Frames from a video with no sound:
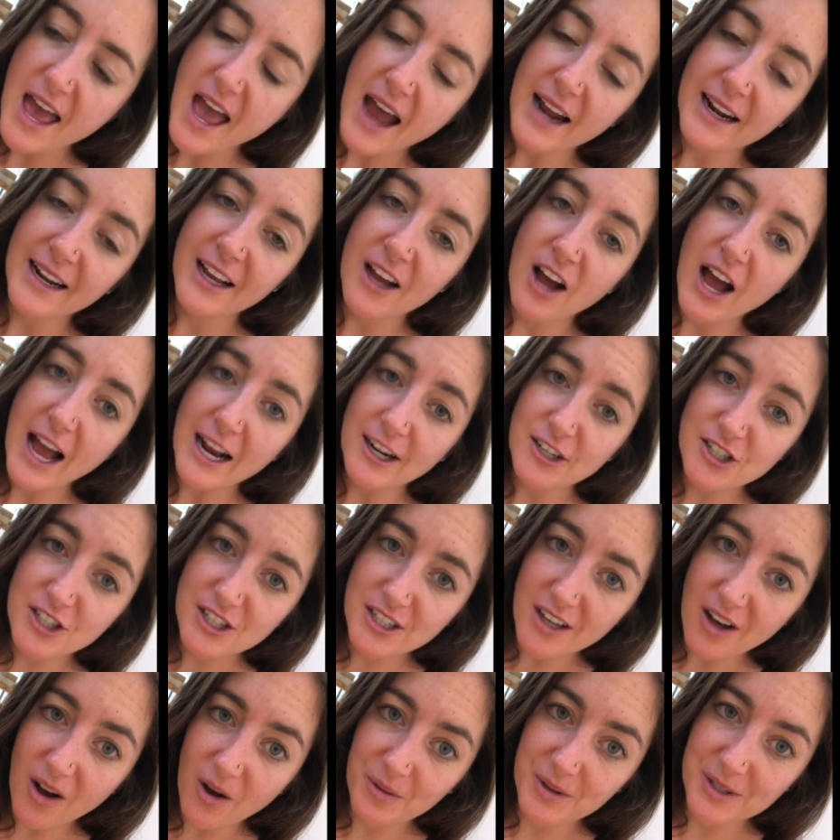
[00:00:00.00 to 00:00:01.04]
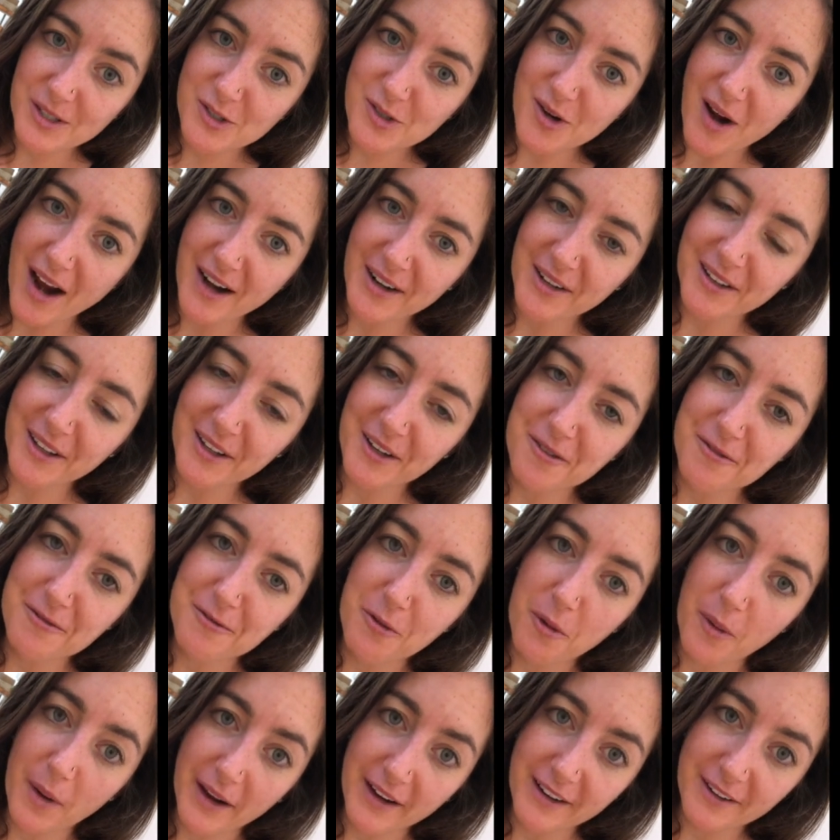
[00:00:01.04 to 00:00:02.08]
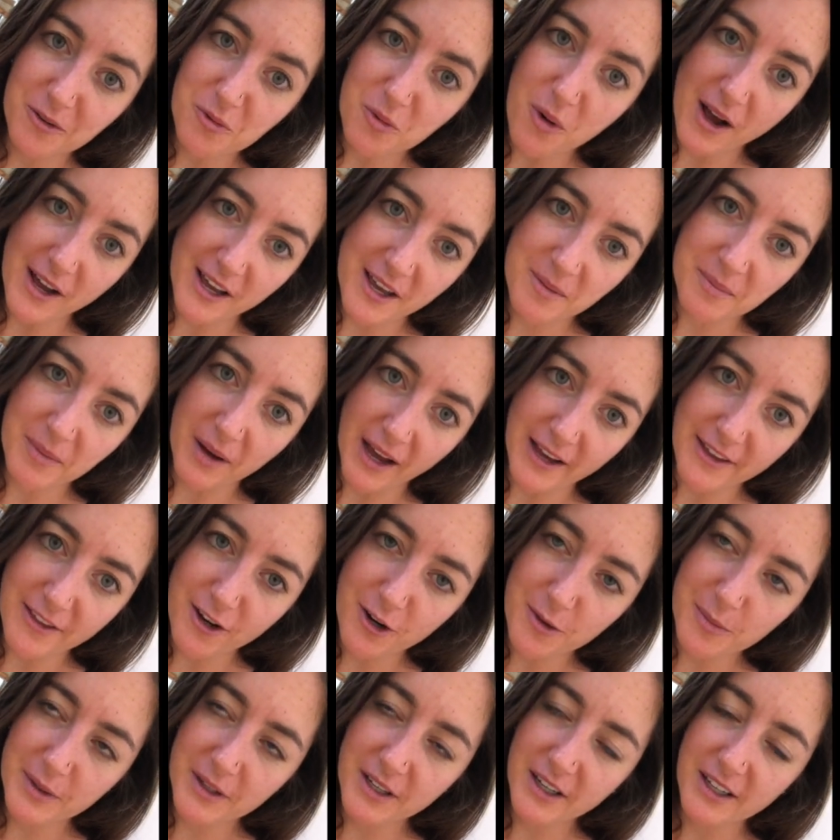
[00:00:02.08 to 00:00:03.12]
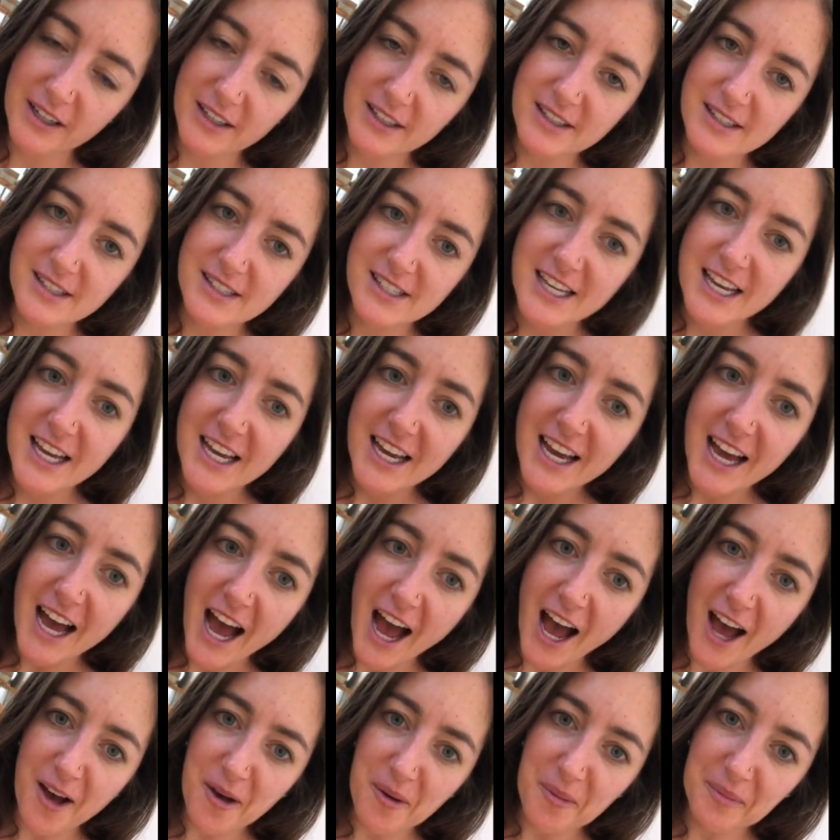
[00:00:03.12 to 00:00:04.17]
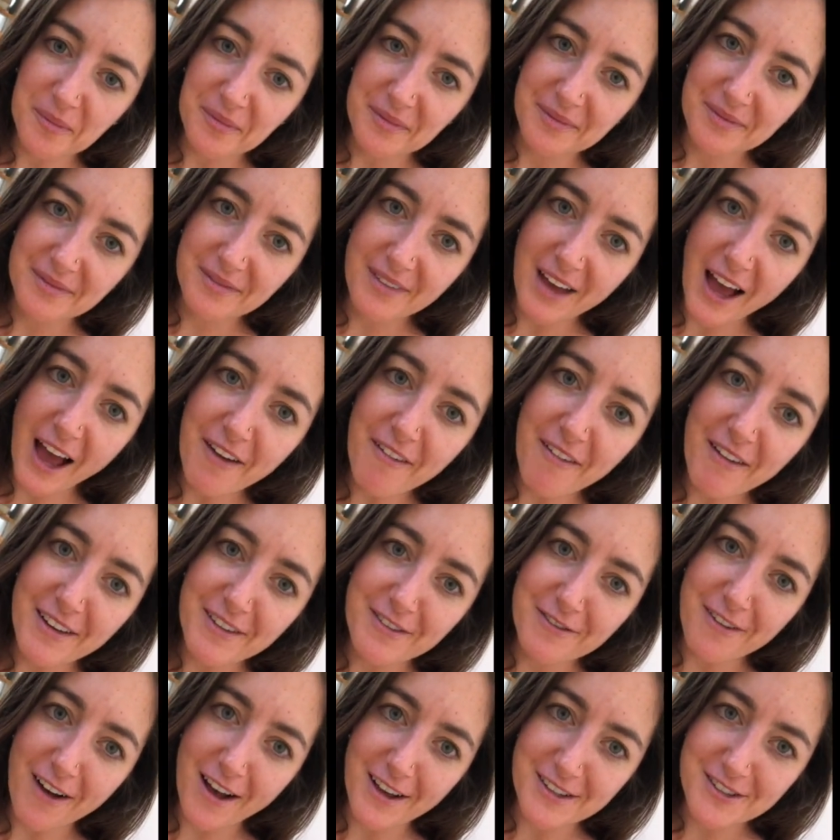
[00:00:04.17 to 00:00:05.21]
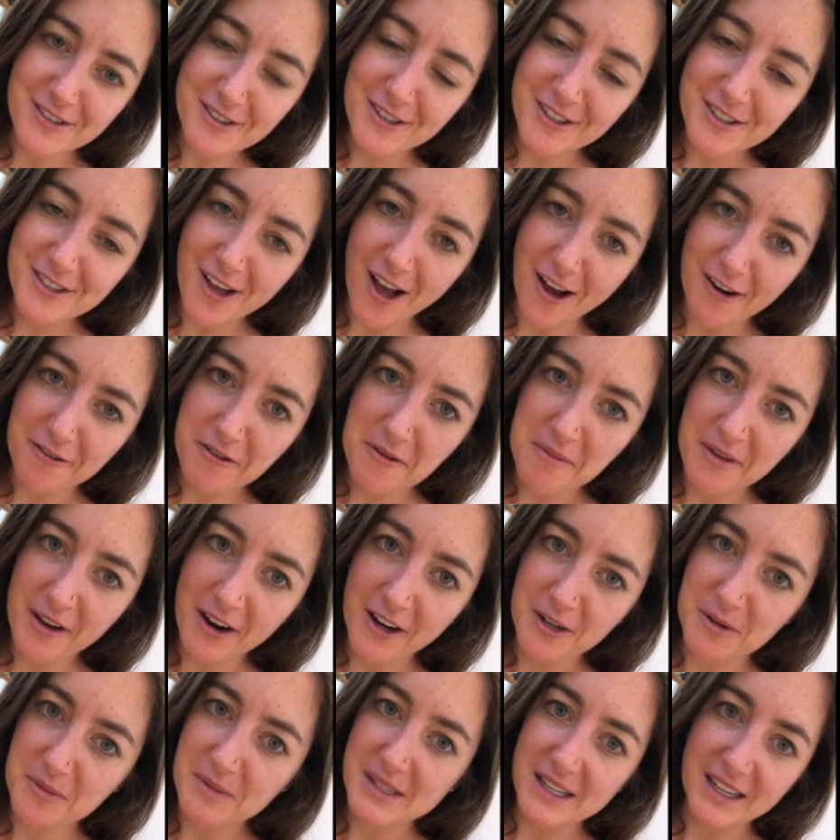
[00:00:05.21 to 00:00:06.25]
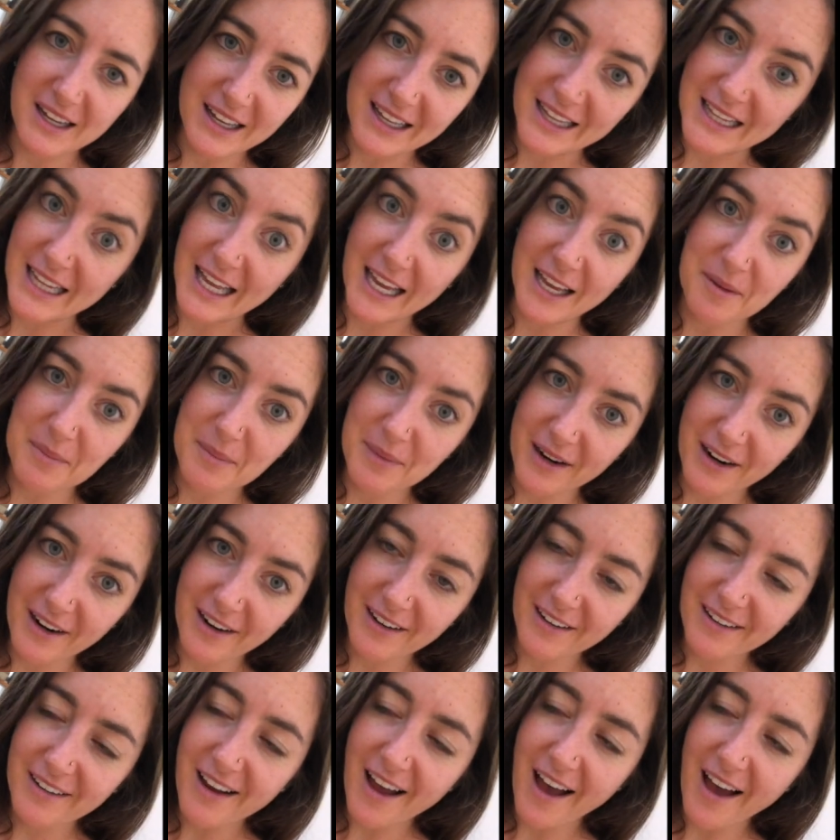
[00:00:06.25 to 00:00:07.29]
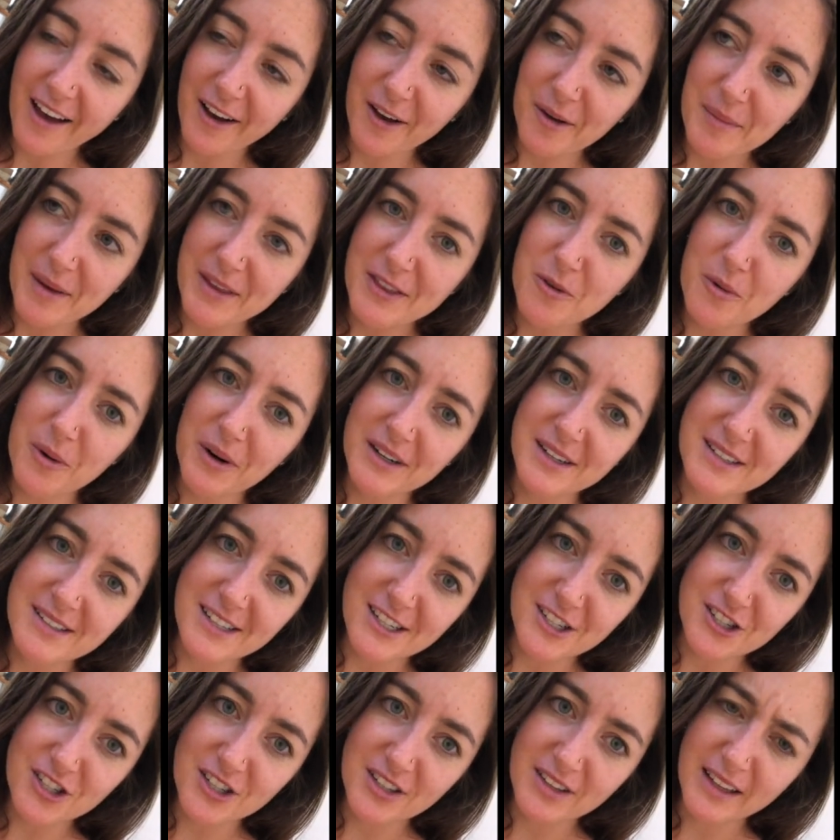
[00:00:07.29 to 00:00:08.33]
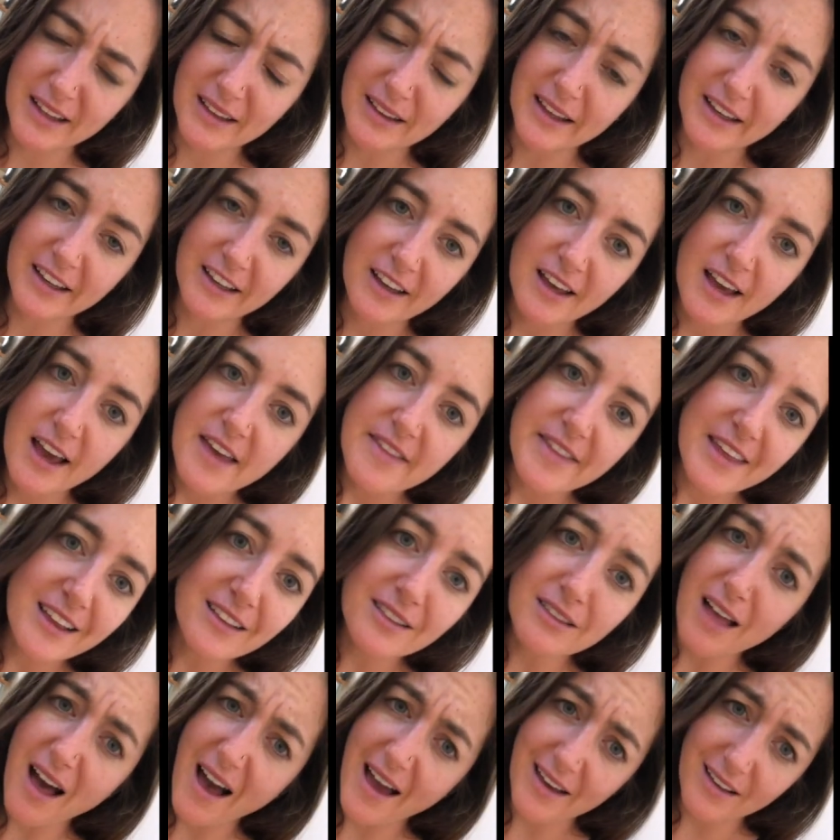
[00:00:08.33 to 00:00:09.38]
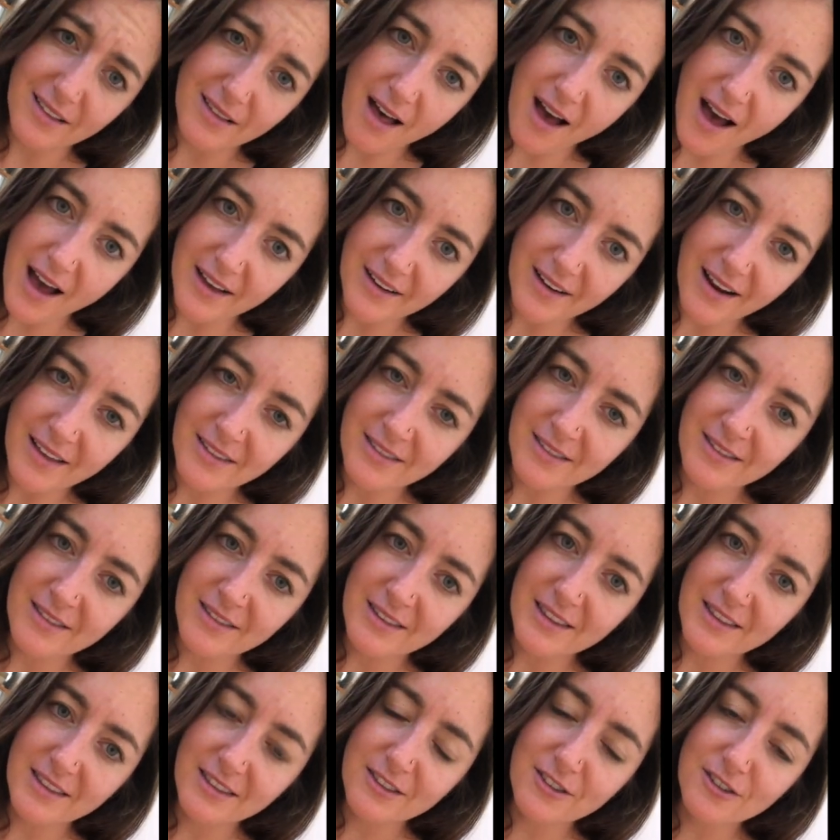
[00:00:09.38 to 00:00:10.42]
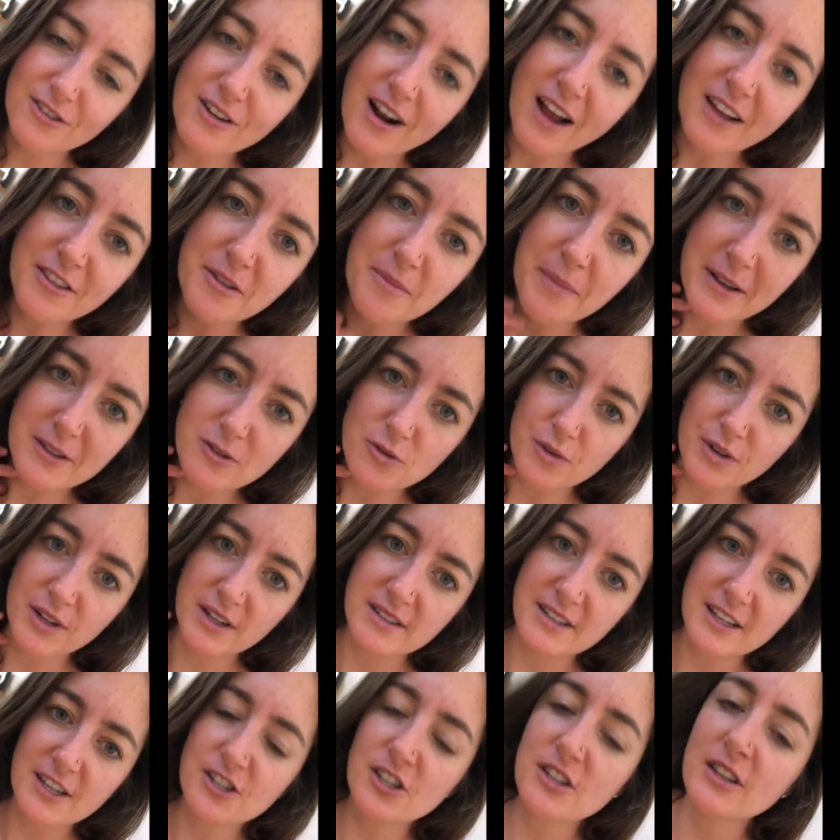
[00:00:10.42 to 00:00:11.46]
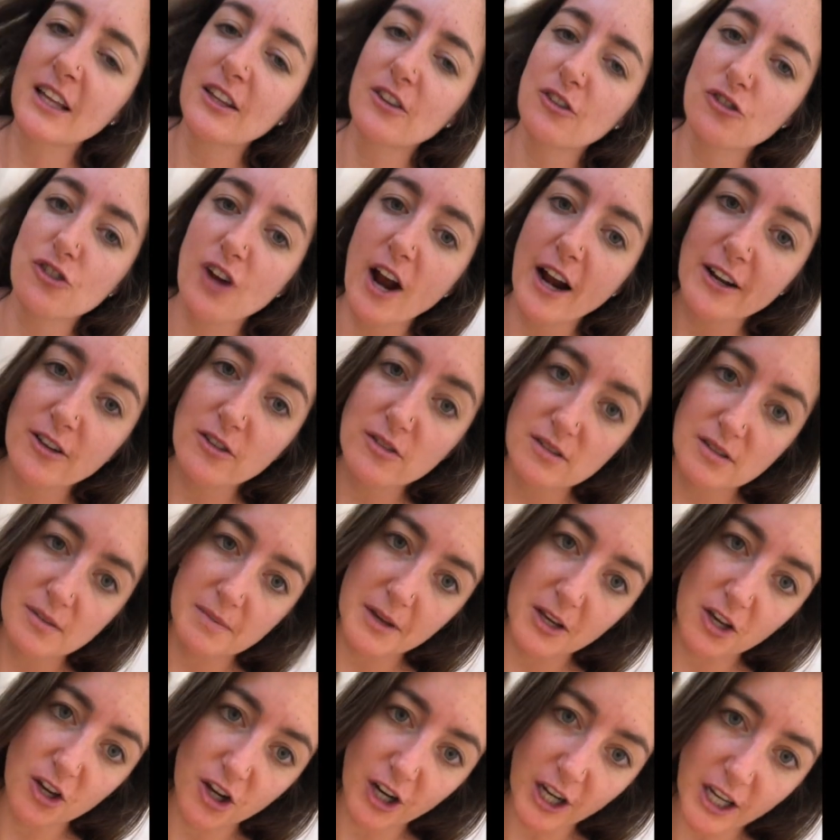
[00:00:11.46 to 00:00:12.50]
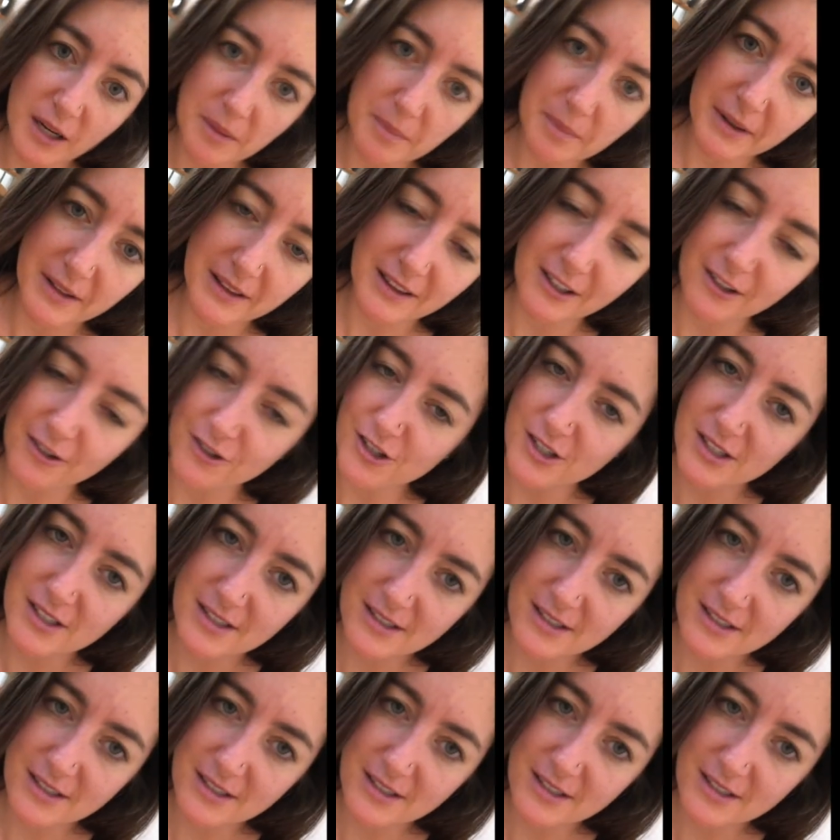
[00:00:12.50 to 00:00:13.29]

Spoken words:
And I actually always try to like avoid walking by there because I fostered a dog from there, and it was like a nightmare. And the organization, they lie a lot, and they're not the best organization. Like they're trying to do something good, but they're